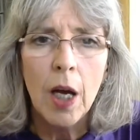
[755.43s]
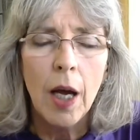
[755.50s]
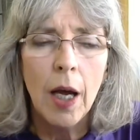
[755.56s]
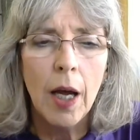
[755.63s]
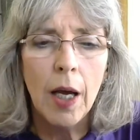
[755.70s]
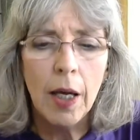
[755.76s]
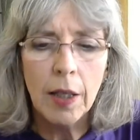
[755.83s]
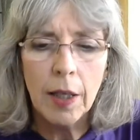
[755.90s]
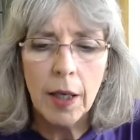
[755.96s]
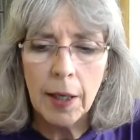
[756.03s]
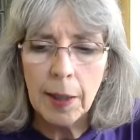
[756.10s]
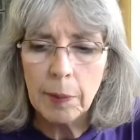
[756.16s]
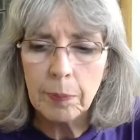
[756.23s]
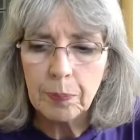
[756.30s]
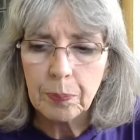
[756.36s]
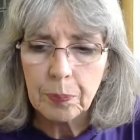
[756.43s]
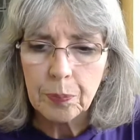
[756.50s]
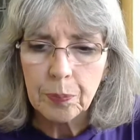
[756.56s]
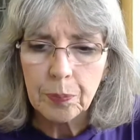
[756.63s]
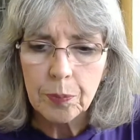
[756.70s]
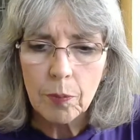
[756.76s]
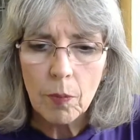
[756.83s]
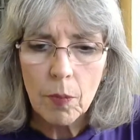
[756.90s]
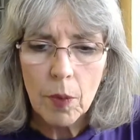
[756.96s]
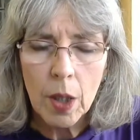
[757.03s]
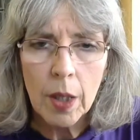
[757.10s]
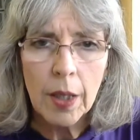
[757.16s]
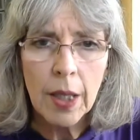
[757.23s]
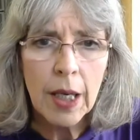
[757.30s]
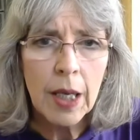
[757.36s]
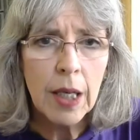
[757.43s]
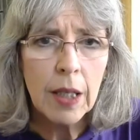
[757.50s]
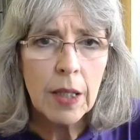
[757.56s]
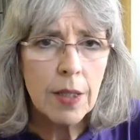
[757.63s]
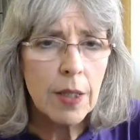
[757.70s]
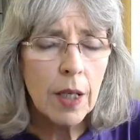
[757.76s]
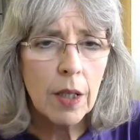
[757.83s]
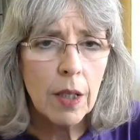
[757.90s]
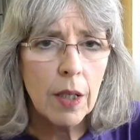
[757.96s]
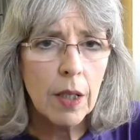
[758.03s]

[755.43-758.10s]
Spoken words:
And they said,